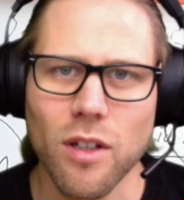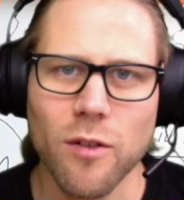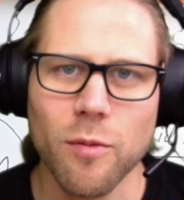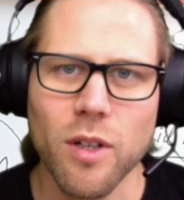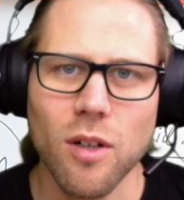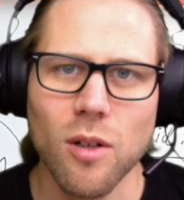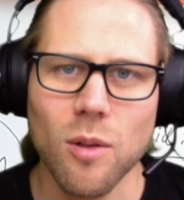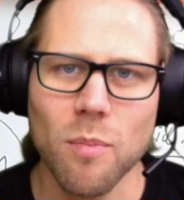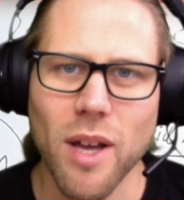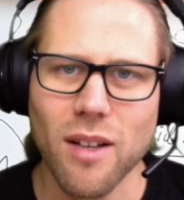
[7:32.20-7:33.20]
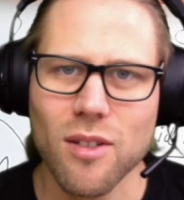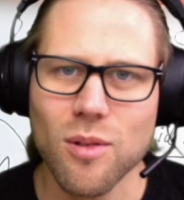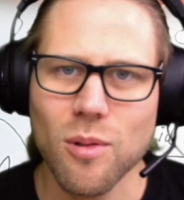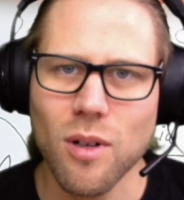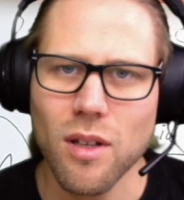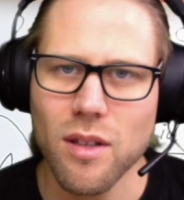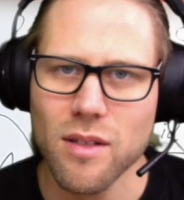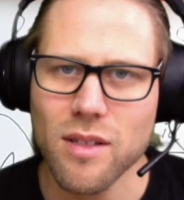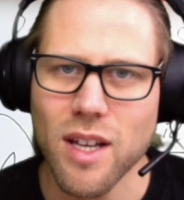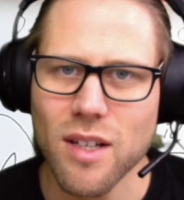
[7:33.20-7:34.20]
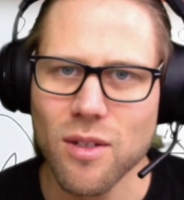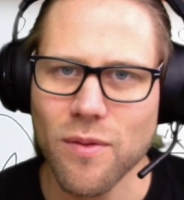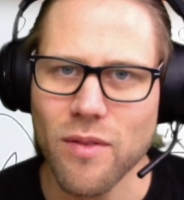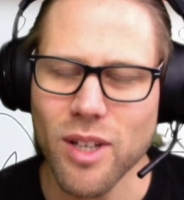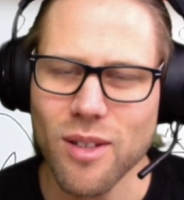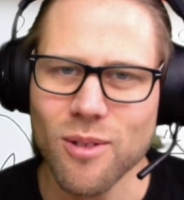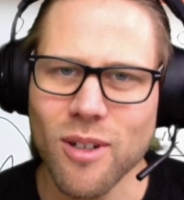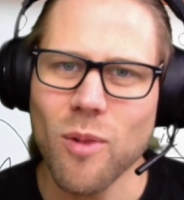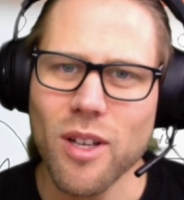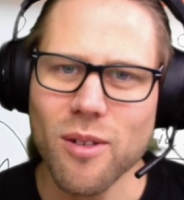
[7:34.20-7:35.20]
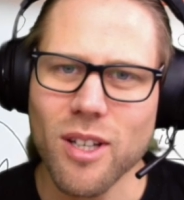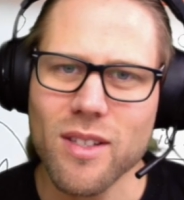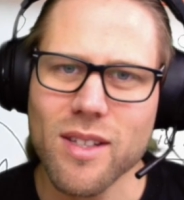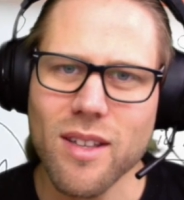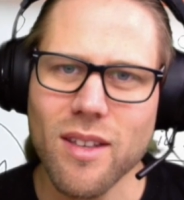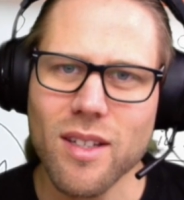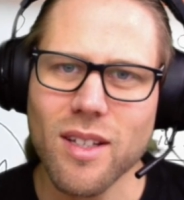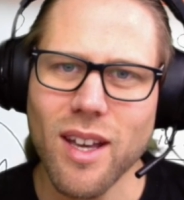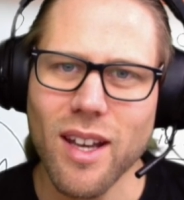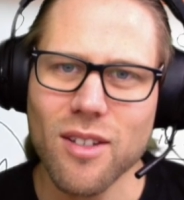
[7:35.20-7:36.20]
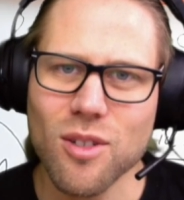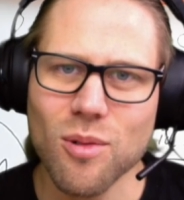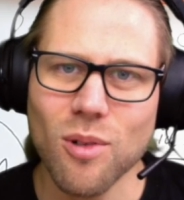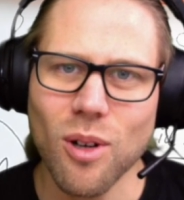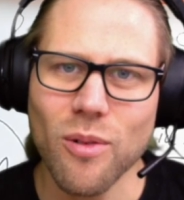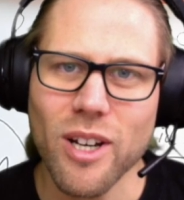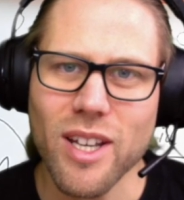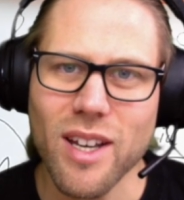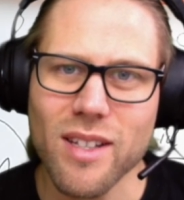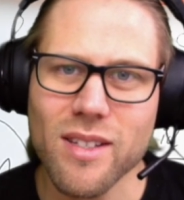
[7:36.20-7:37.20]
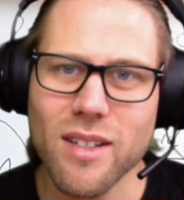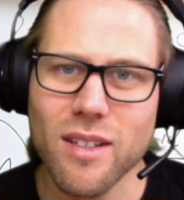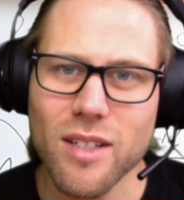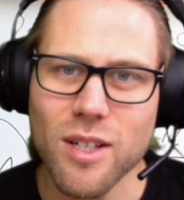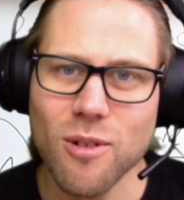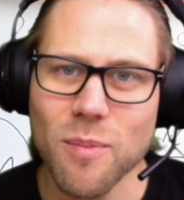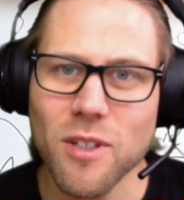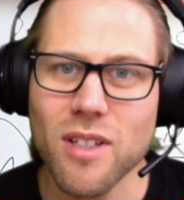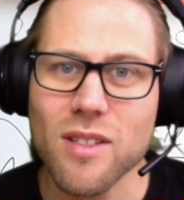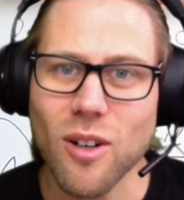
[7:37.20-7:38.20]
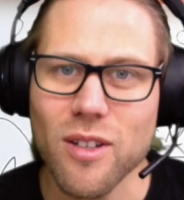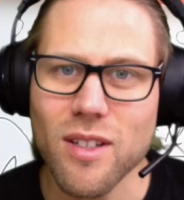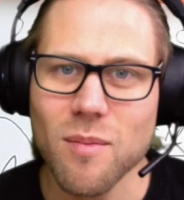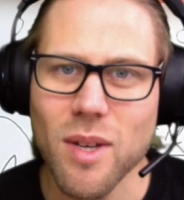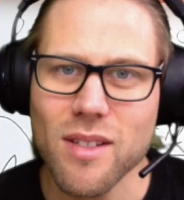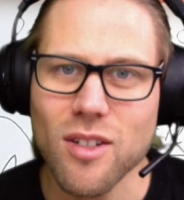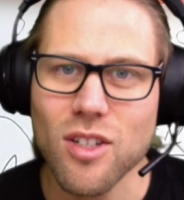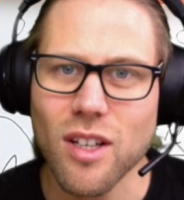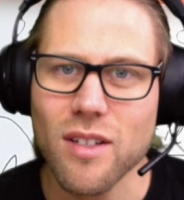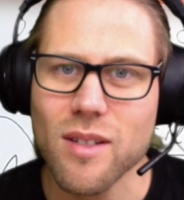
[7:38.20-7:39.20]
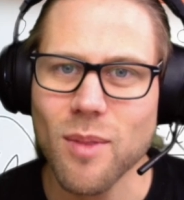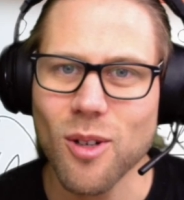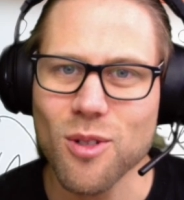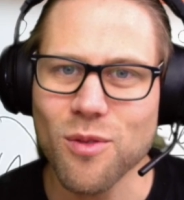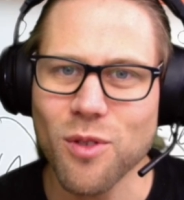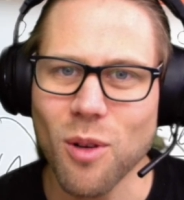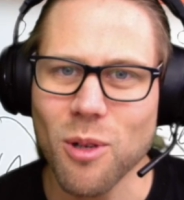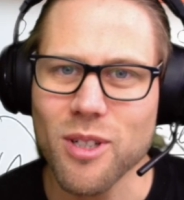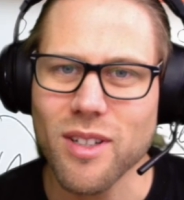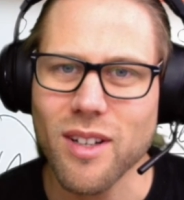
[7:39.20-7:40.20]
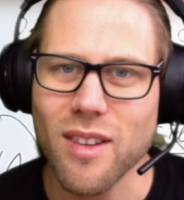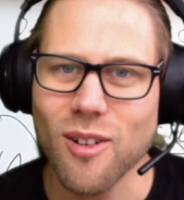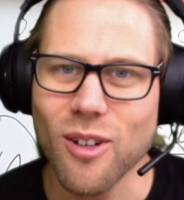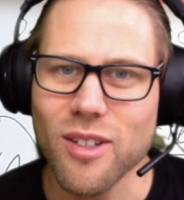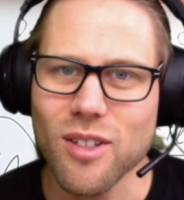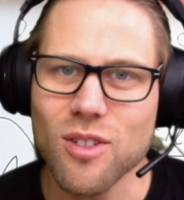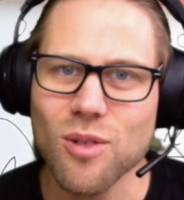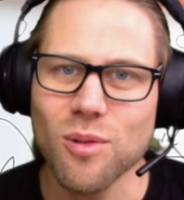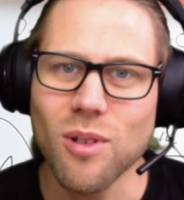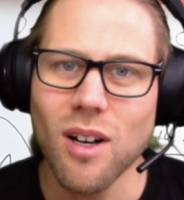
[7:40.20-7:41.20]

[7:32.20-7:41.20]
If we go back to this stage of the video, where you can see that N2 already has decrypted its onion message and is about to forward another onion to